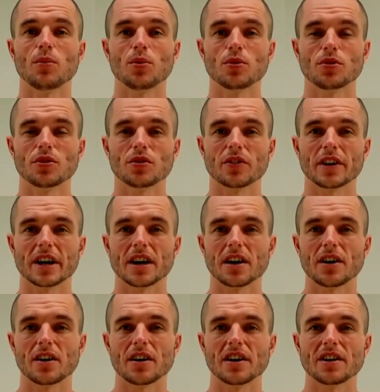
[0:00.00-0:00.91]
watery
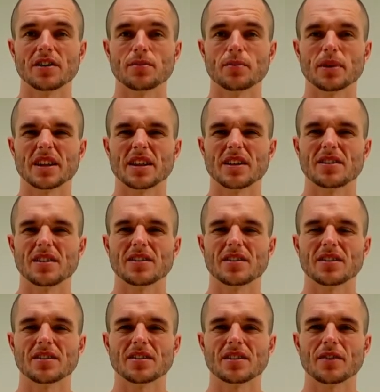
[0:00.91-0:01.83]
eyes, but this
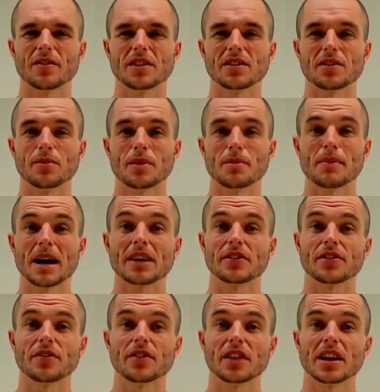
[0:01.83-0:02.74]
isn't something to be
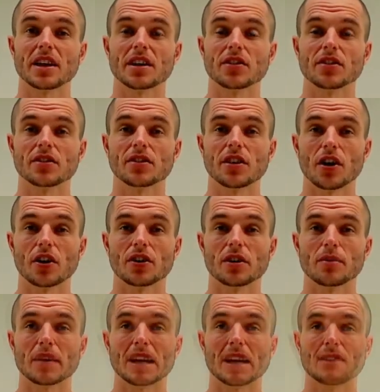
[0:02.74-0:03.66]
massively concerned
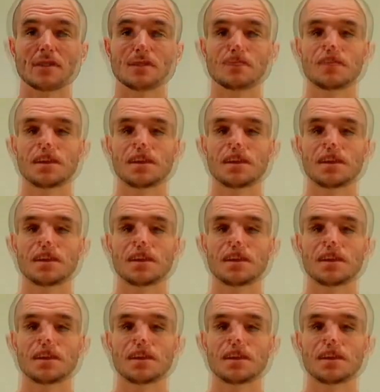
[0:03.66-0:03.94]
about.